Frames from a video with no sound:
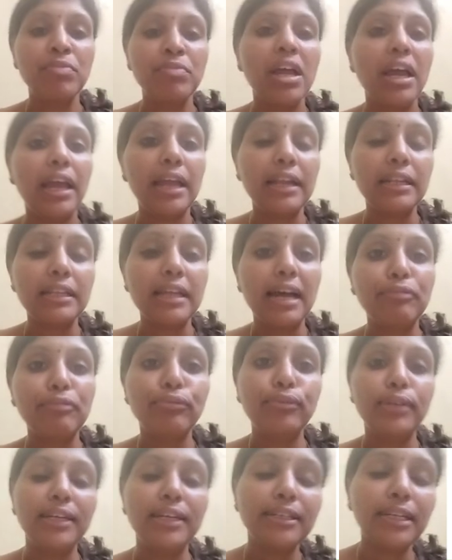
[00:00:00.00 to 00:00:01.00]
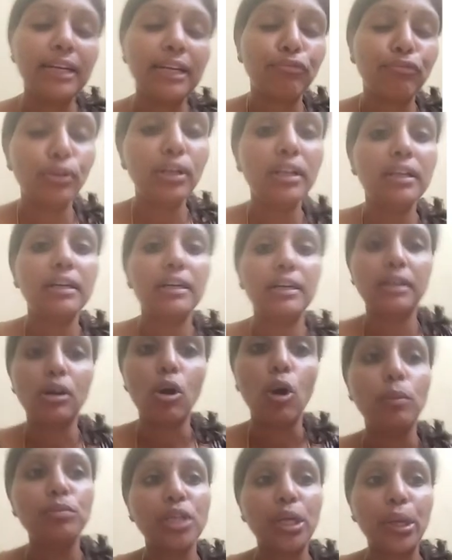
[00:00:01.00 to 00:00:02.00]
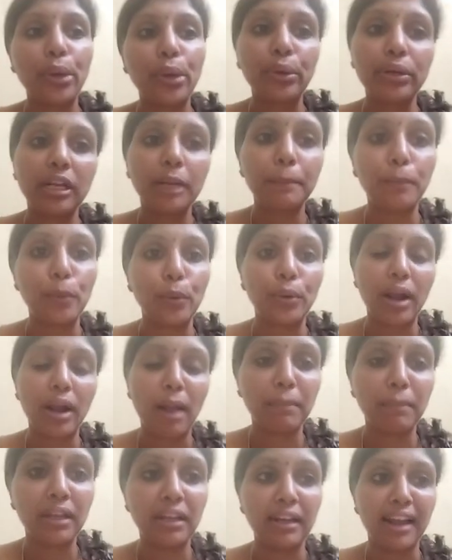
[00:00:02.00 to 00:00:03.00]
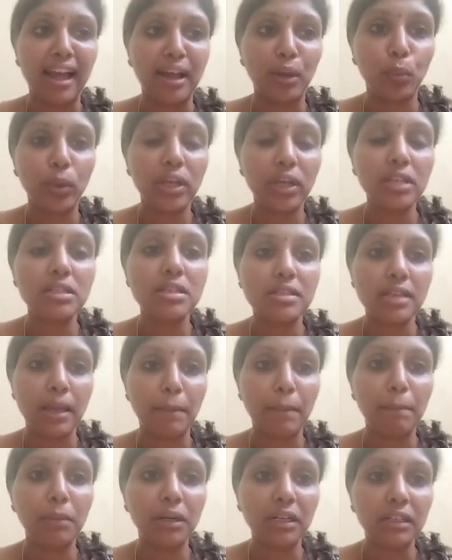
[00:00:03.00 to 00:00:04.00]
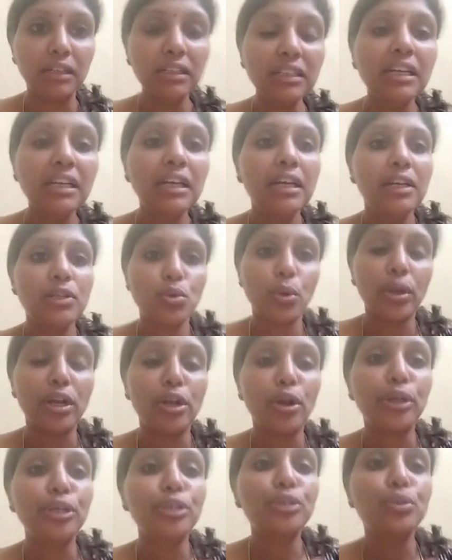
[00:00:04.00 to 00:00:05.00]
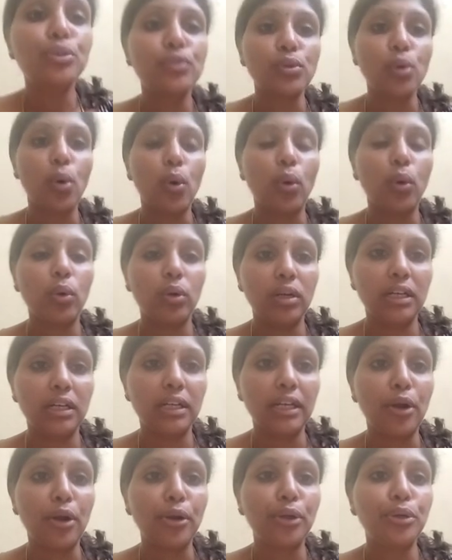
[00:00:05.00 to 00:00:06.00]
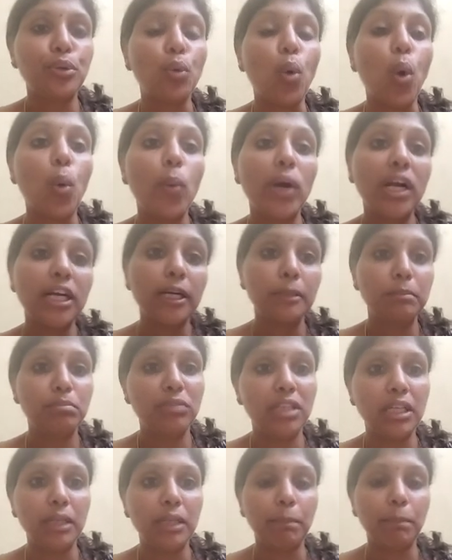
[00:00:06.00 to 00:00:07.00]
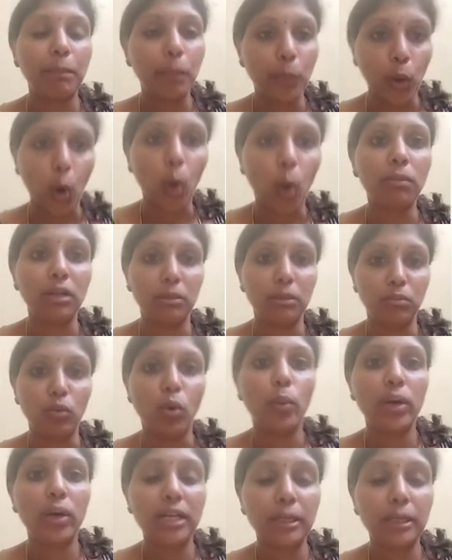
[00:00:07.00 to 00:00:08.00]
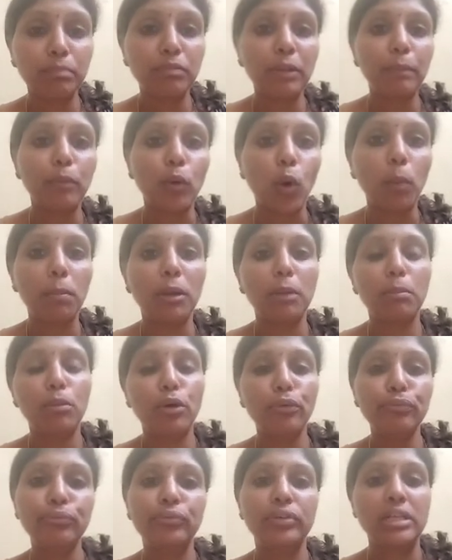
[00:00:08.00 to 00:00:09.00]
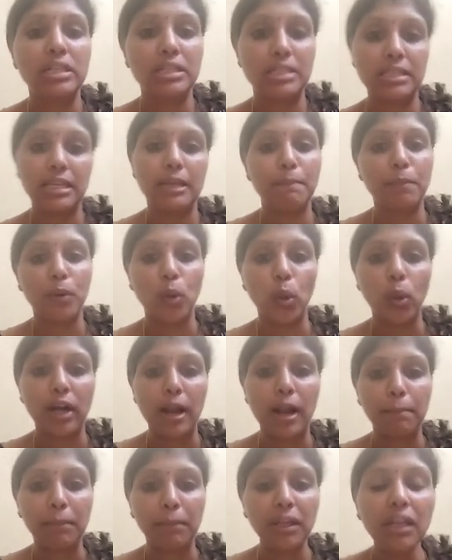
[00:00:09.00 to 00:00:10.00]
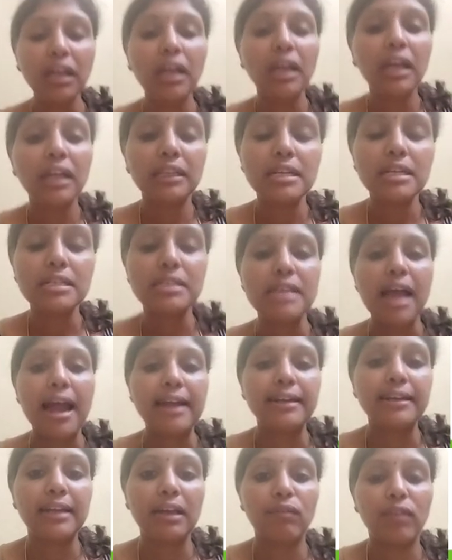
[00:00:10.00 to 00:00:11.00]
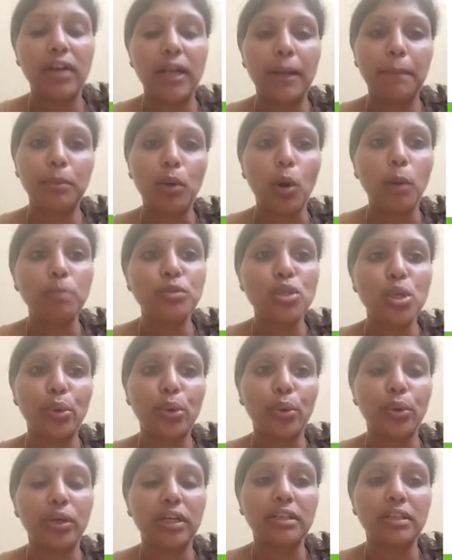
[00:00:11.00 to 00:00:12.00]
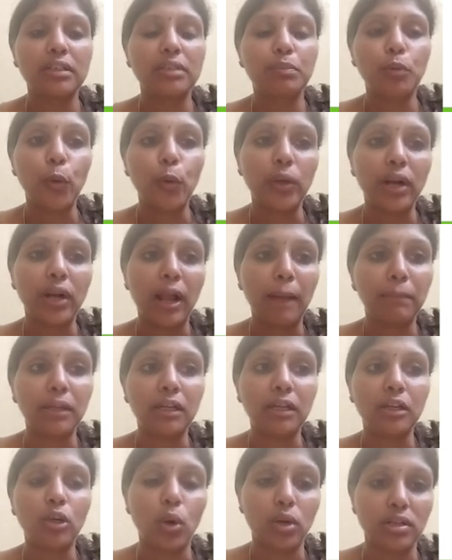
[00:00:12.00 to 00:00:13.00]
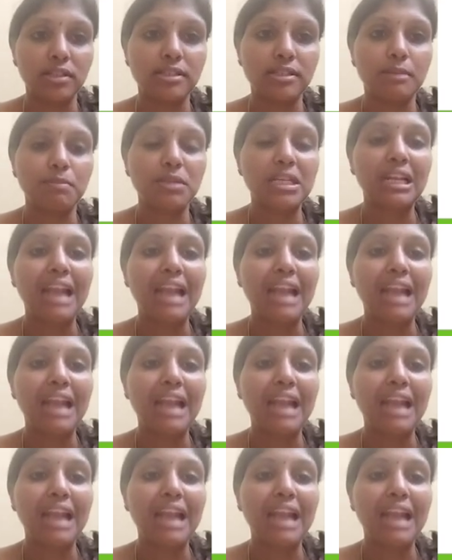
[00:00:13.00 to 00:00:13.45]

In that full object oriented programming language is embedded. So in order to overcome the problem of C programming, they developed object oriented programming concepts